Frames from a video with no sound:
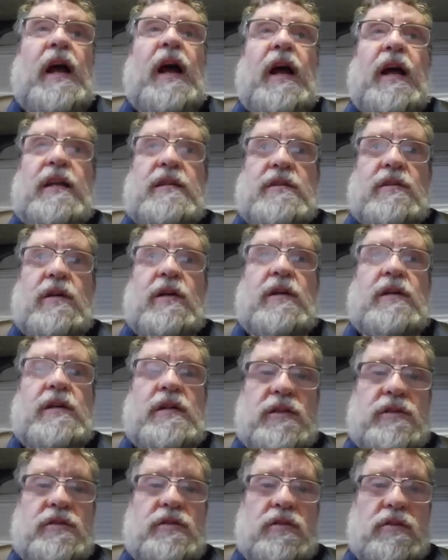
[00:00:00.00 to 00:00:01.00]
as long
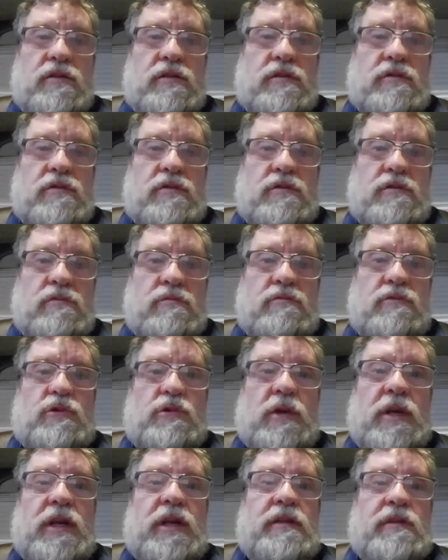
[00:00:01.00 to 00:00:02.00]
as you
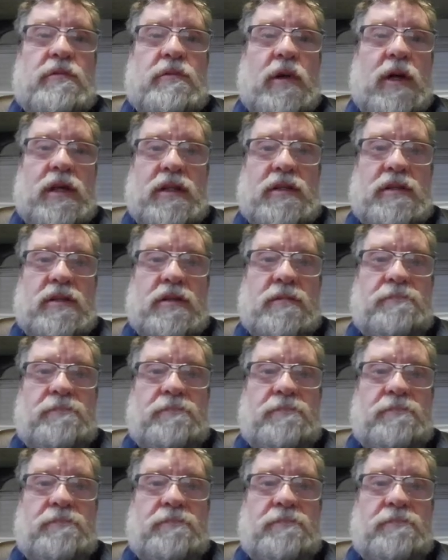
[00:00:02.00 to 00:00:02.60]
treat it right.